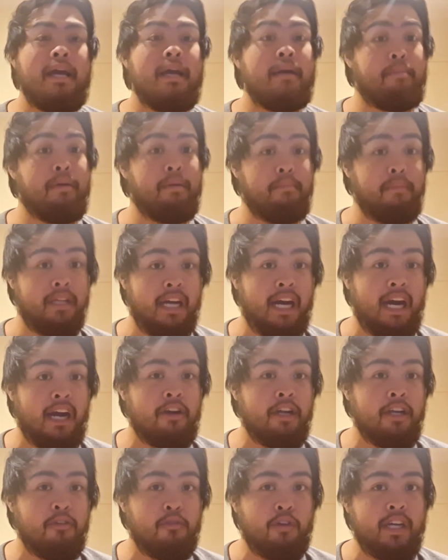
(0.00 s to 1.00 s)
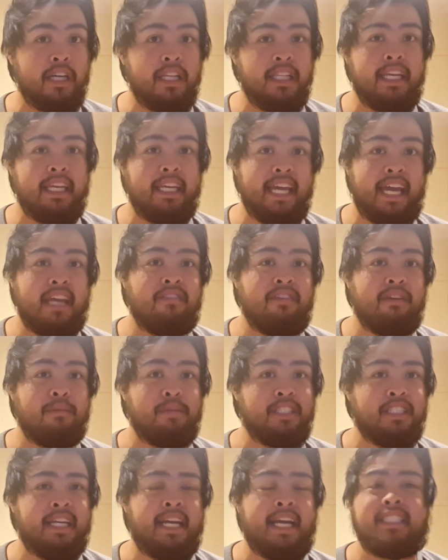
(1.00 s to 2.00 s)
But Minari really gave him a
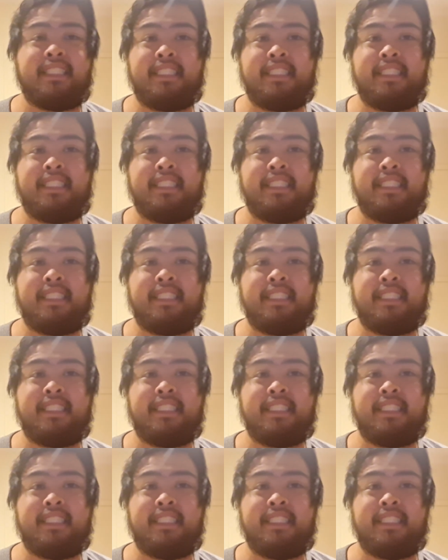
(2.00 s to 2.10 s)
chance